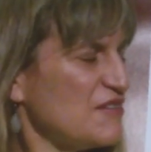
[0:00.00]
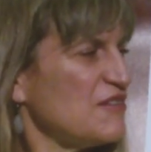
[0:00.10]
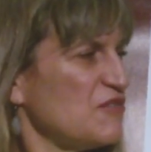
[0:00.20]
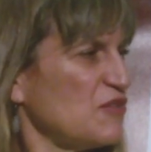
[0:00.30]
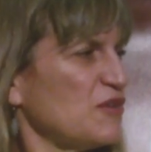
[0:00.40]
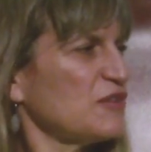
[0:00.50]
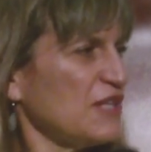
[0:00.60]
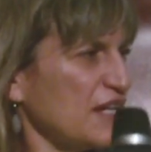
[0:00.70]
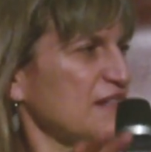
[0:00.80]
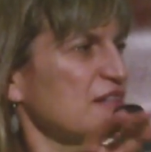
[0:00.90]
music, or
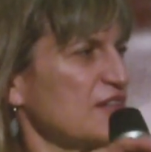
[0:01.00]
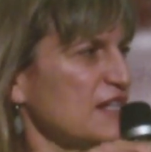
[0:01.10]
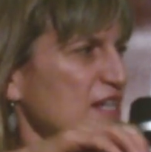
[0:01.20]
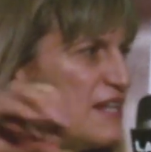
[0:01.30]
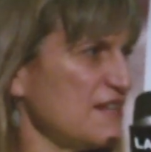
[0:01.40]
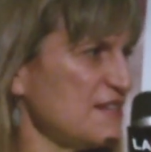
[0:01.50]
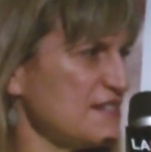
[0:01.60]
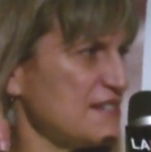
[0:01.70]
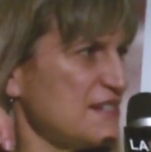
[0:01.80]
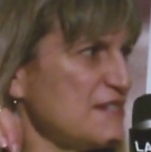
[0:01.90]
like literally getting the
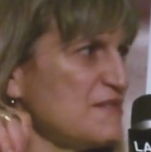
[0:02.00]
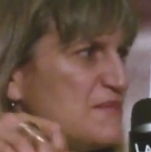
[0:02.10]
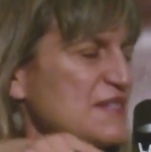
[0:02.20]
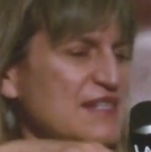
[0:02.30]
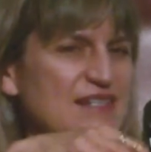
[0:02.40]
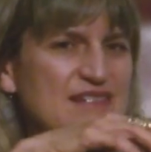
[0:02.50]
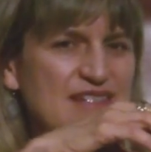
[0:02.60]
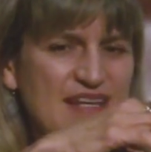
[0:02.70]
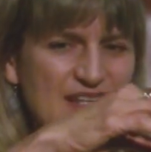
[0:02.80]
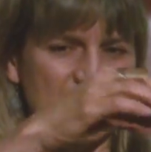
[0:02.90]
stems and
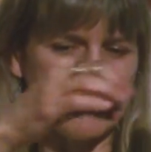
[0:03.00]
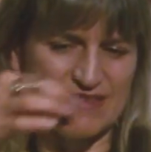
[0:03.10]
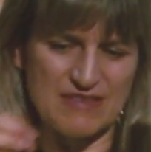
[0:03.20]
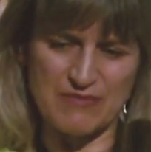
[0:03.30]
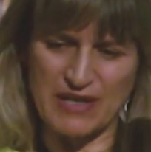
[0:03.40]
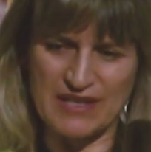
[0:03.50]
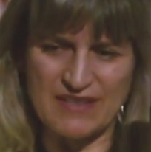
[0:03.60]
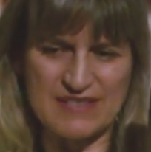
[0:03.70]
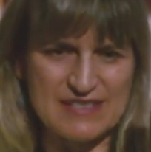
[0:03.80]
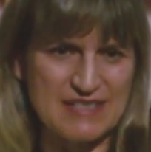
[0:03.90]

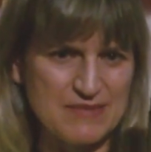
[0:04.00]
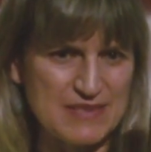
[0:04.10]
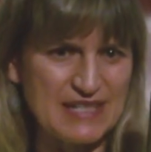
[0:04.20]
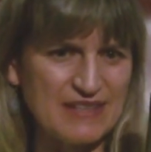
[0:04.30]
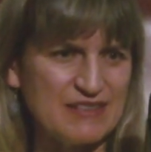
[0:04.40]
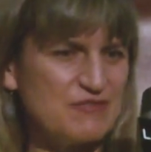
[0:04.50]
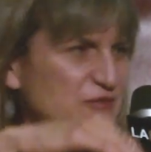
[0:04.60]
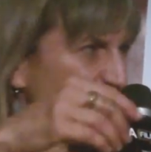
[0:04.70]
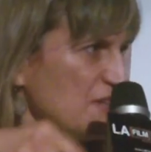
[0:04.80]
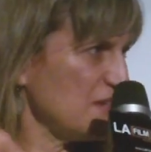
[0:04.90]
breaking the stems down and
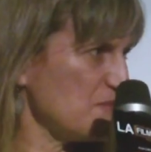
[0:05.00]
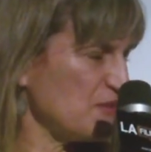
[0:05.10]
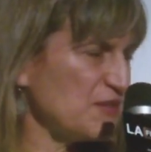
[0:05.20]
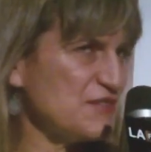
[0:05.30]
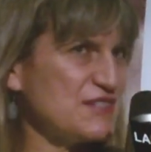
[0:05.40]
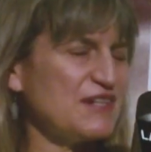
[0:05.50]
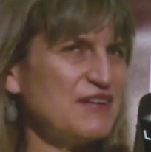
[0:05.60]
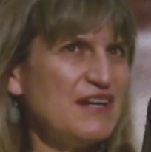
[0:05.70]
weaving them through. So